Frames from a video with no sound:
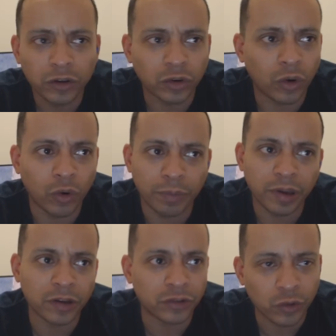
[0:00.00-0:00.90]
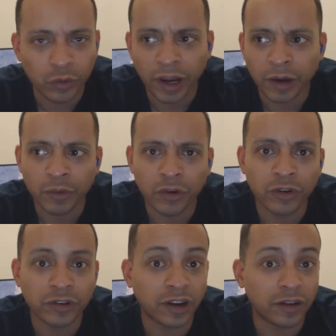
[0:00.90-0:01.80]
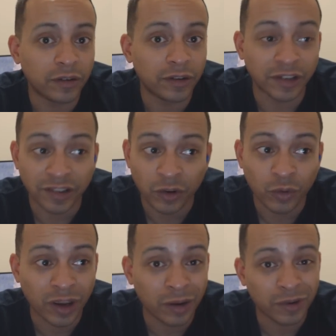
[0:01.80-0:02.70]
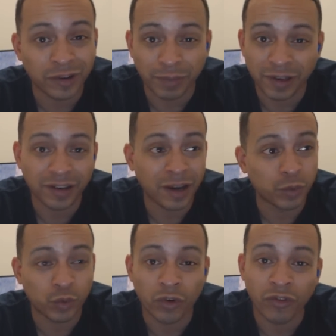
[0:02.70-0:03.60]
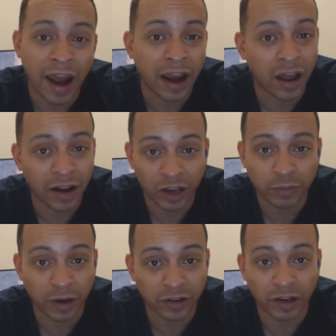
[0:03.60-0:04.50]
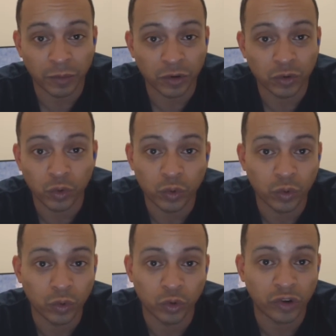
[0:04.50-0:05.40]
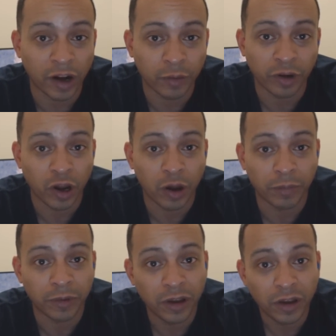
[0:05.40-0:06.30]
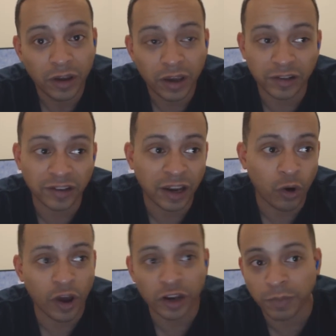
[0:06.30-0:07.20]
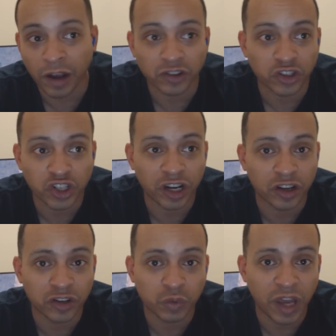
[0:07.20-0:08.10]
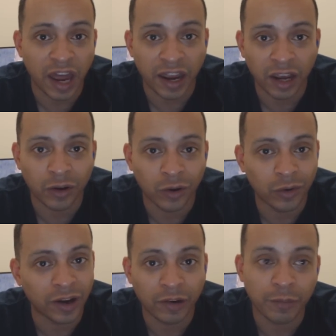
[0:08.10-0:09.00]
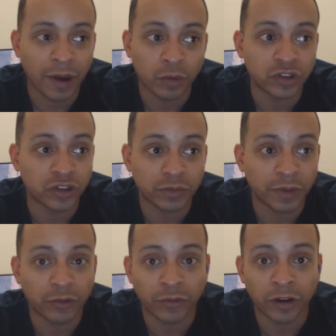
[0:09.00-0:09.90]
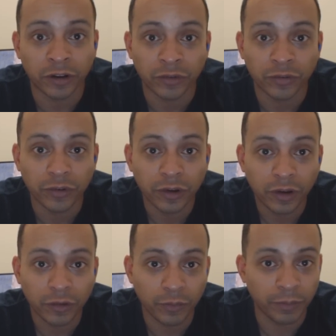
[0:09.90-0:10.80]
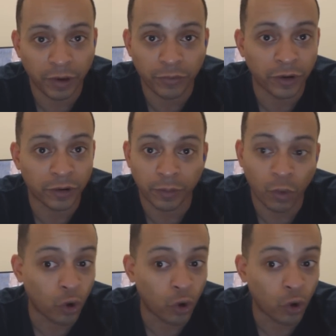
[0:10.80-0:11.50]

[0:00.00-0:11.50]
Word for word: So PS2 gamers, Nintendo gamers, and PC gamers would rag on Xbox gamers who who try to bring up and say, "Oh, Xbox is shit because we got Halo," and everybody would just make fun of make fun of them.